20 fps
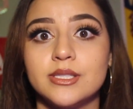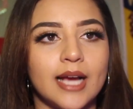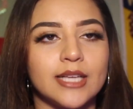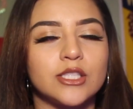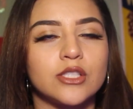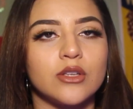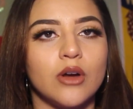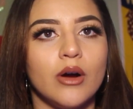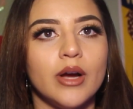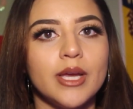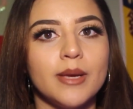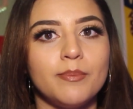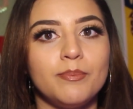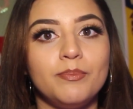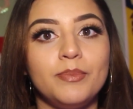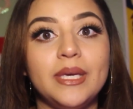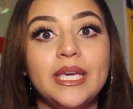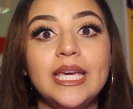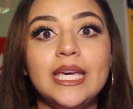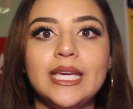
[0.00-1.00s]
I saw
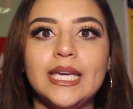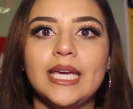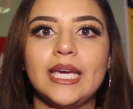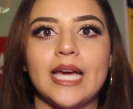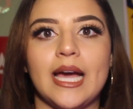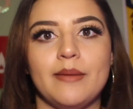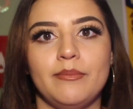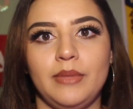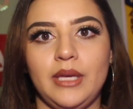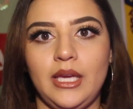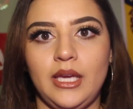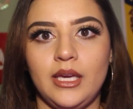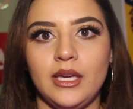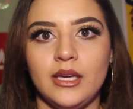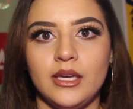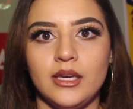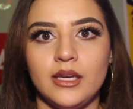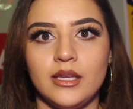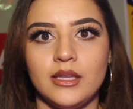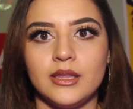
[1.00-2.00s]
it peeking at me,
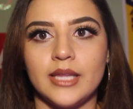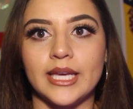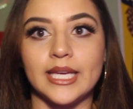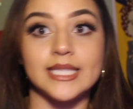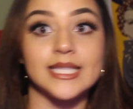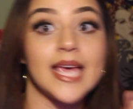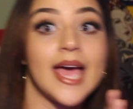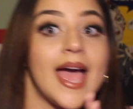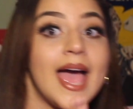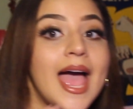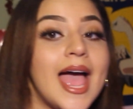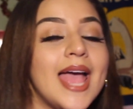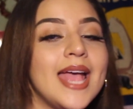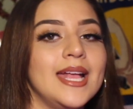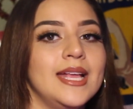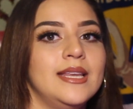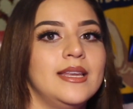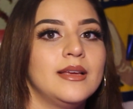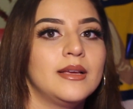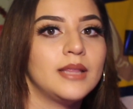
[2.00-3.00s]
like its
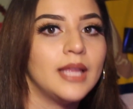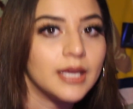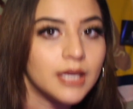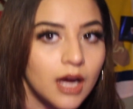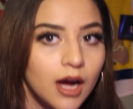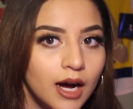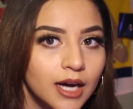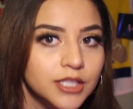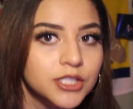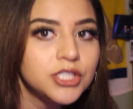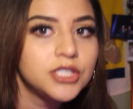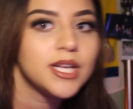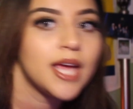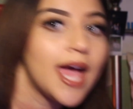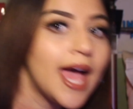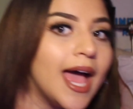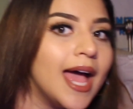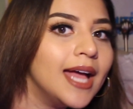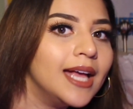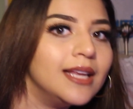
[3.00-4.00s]
head, like hunched
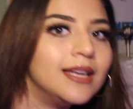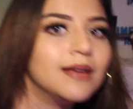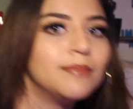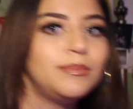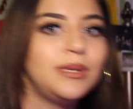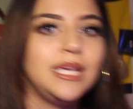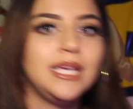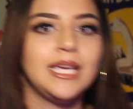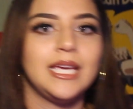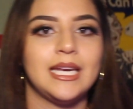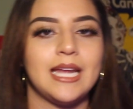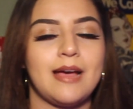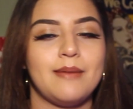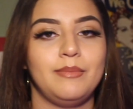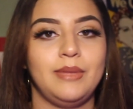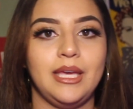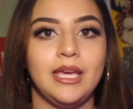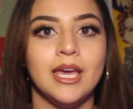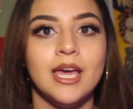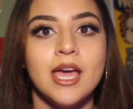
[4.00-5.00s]
head peeking
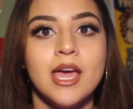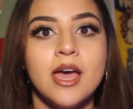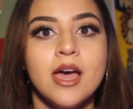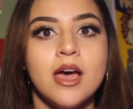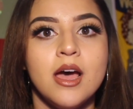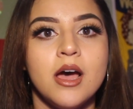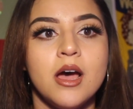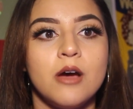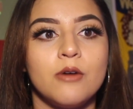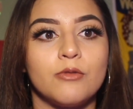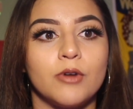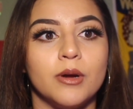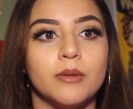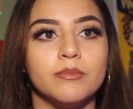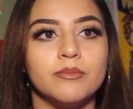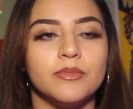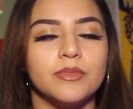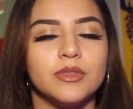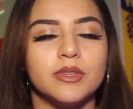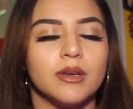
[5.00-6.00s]
at me
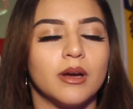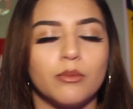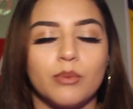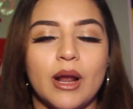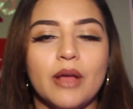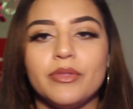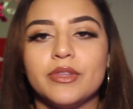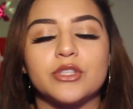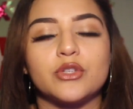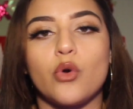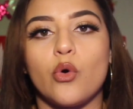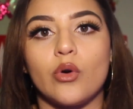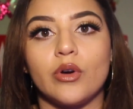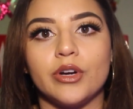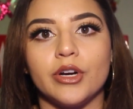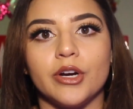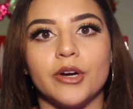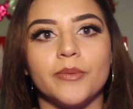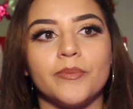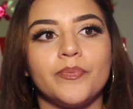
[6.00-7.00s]
from around this
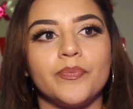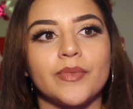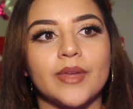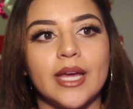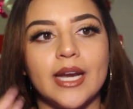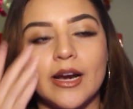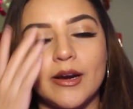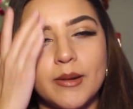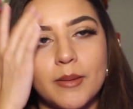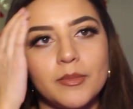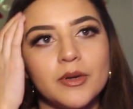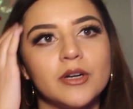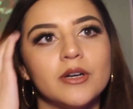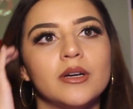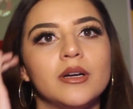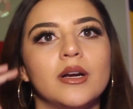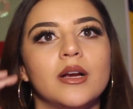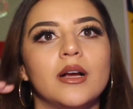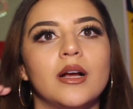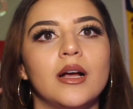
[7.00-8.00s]
corner. And I
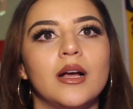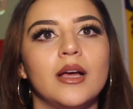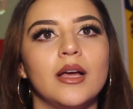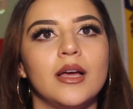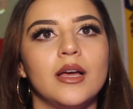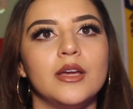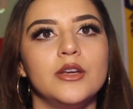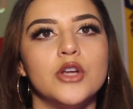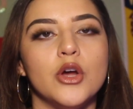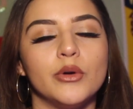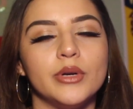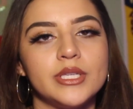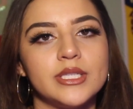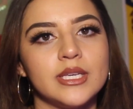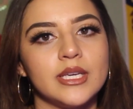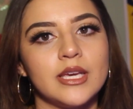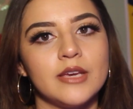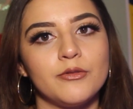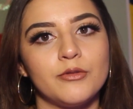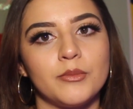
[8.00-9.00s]
remember
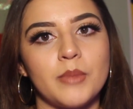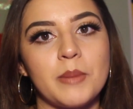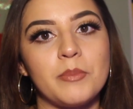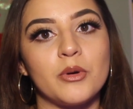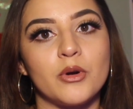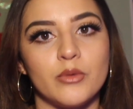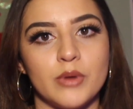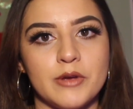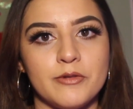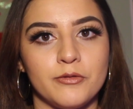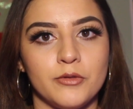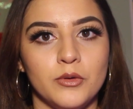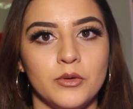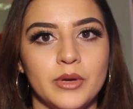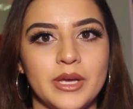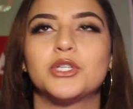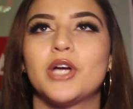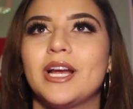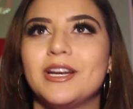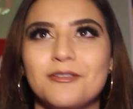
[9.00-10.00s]
noticing it from my
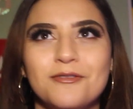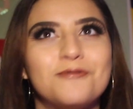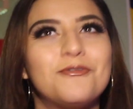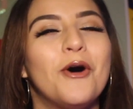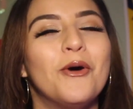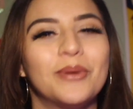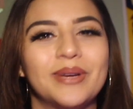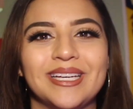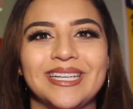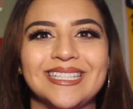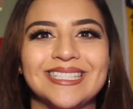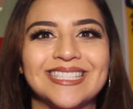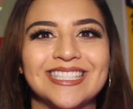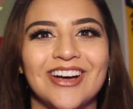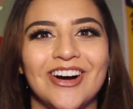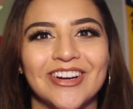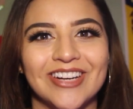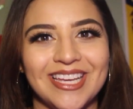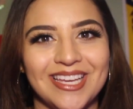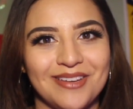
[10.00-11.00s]
peripheral, trying to focus
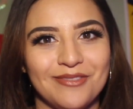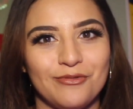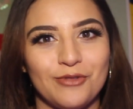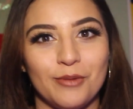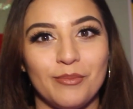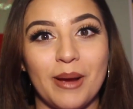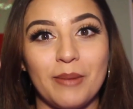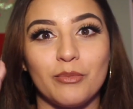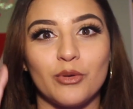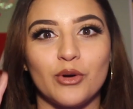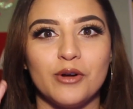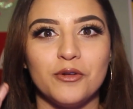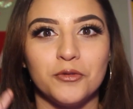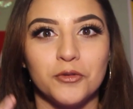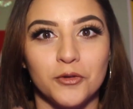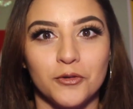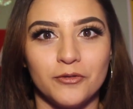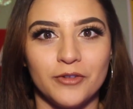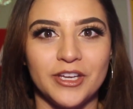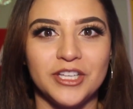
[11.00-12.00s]
on it from my
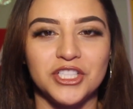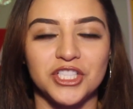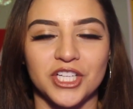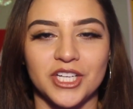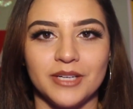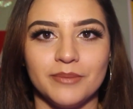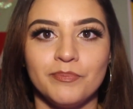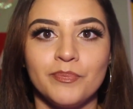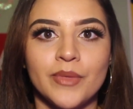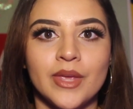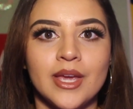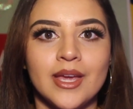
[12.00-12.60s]
peripheral vision.